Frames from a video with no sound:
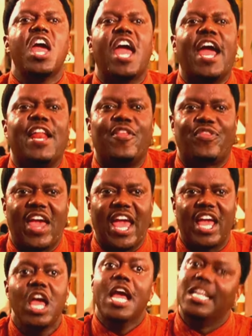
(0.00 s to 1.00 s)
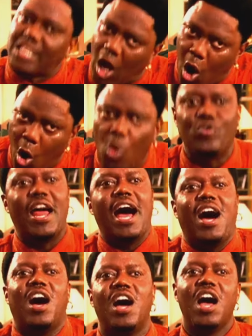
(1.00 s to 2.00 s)
Anything. It's on
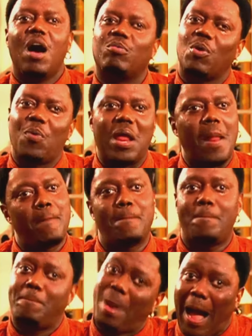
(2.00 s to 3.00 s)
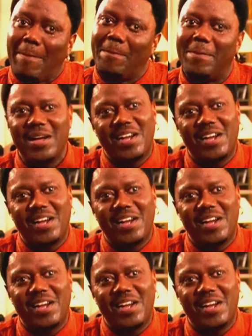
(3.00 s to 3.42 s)
now. You ready to pop?